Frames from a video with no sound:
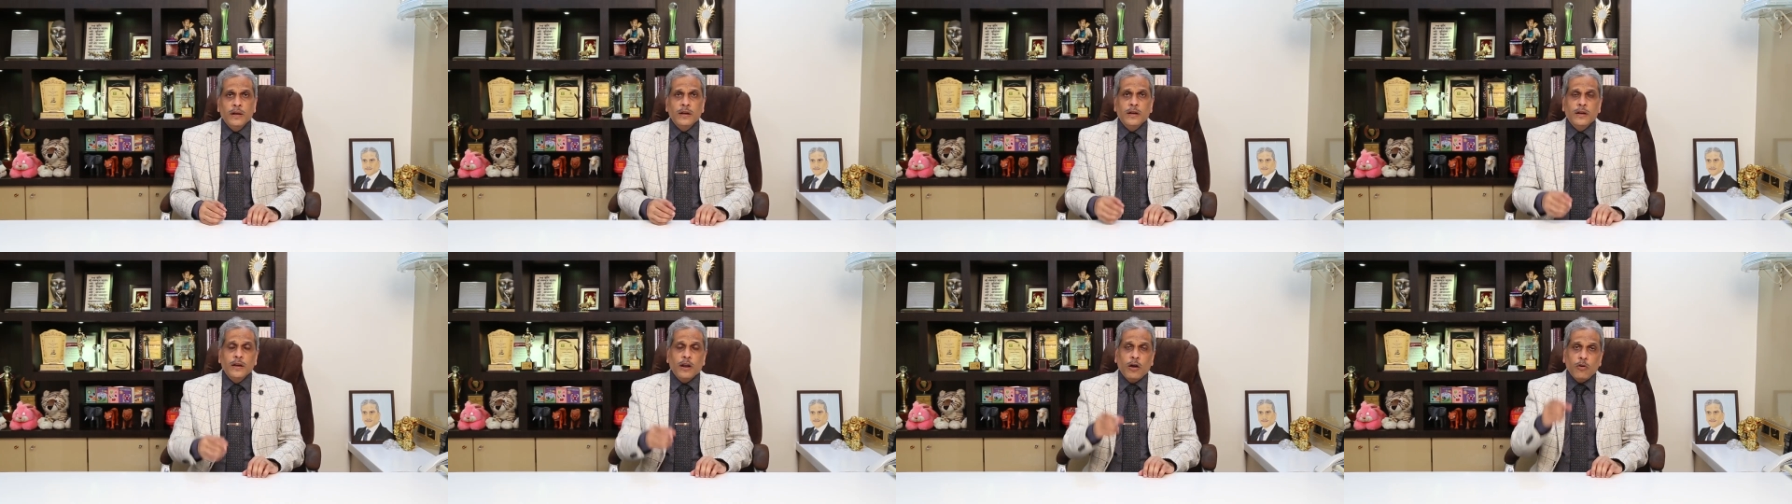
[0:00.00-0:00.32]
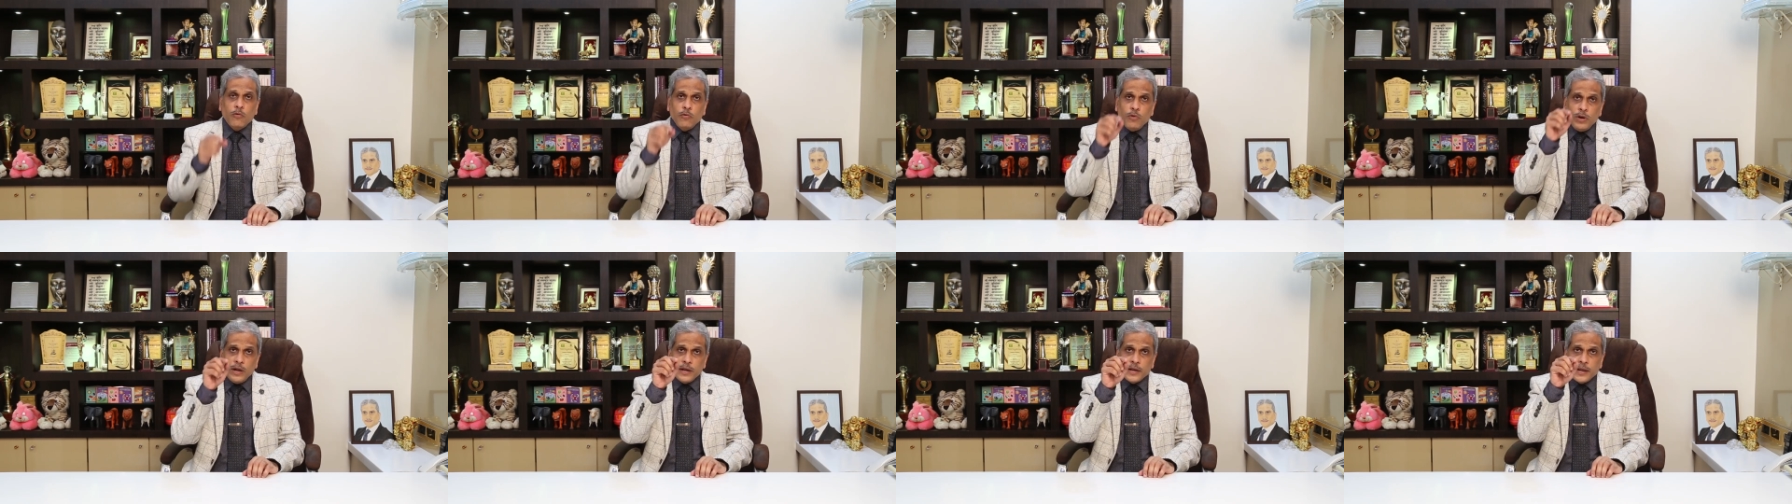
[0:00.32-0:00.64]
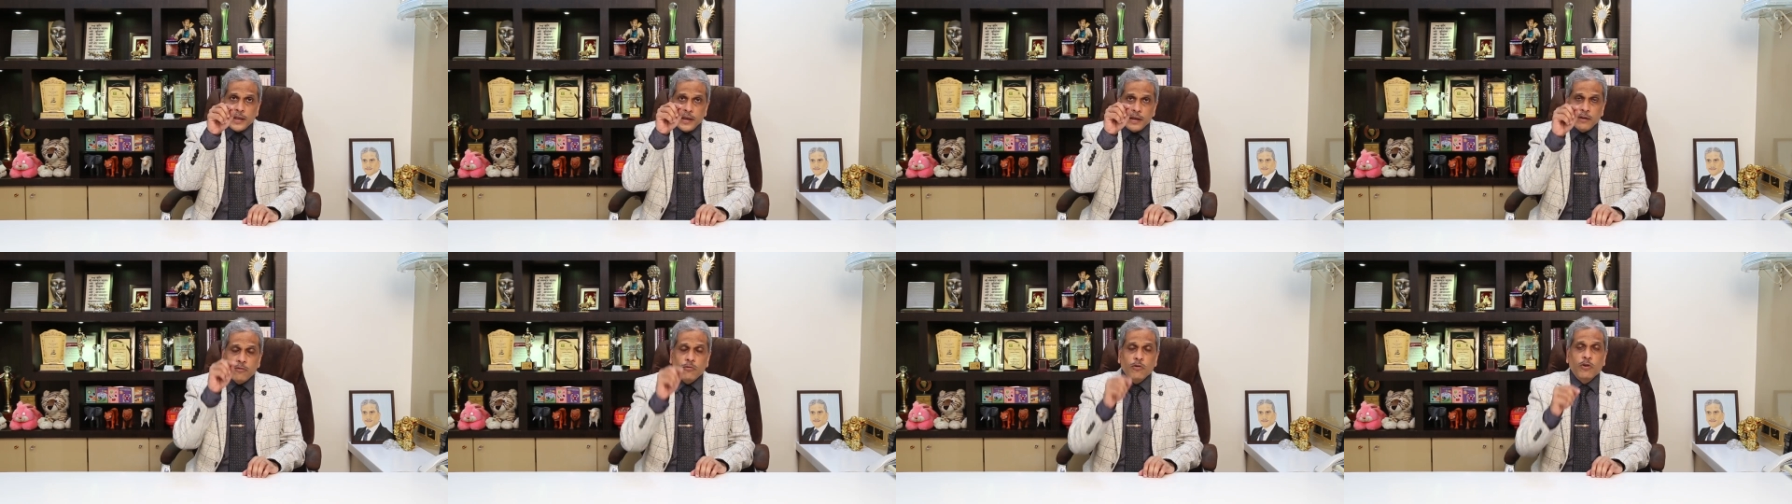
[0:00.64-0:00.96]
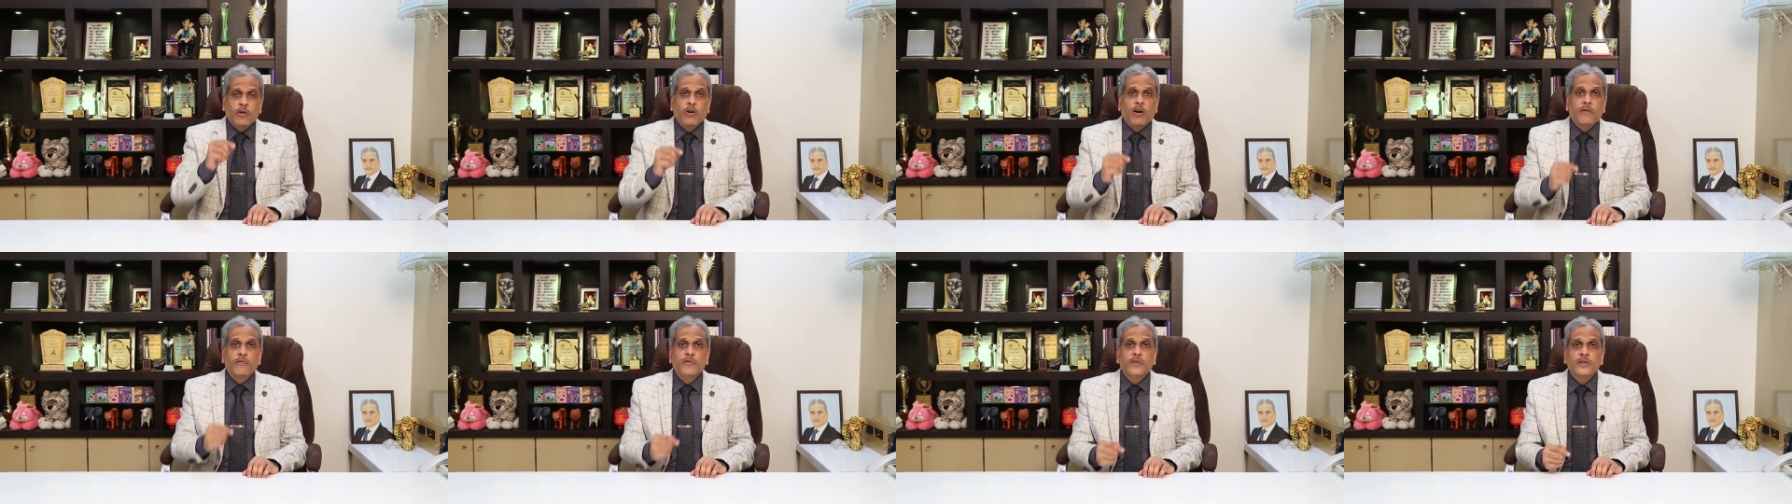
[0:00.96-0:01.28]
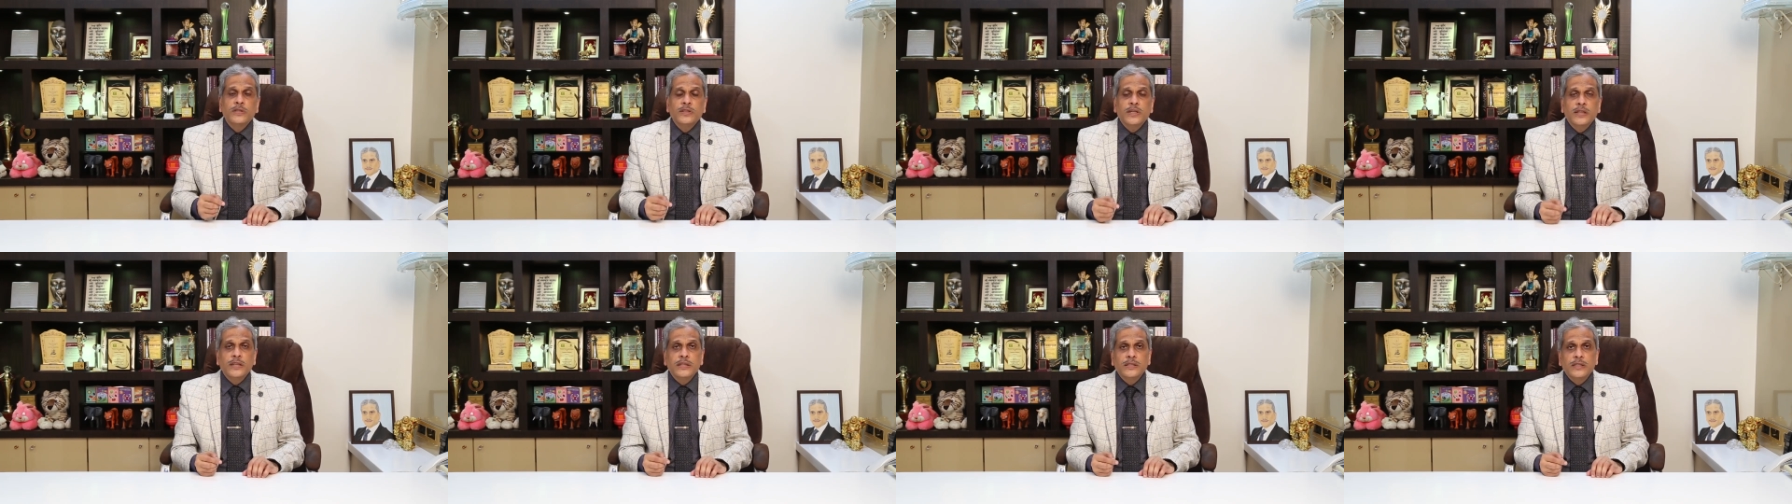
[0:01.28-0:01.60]
Now we'll take one of the
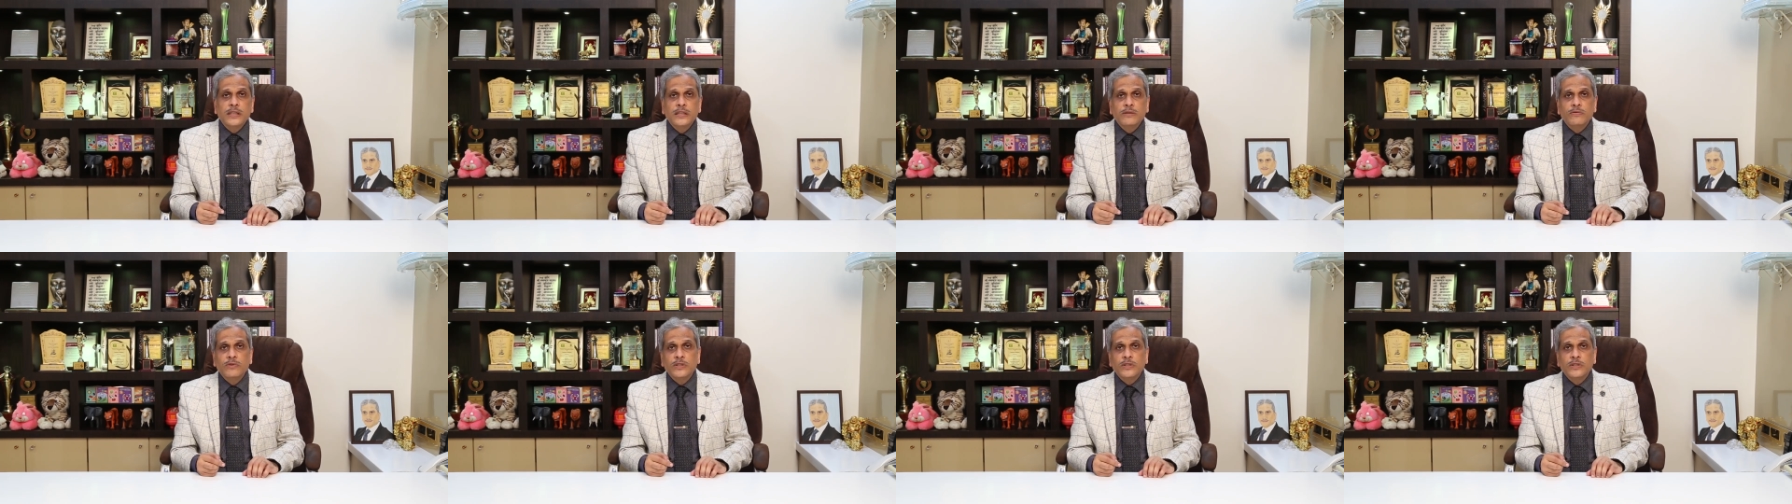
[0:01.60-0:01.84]
senses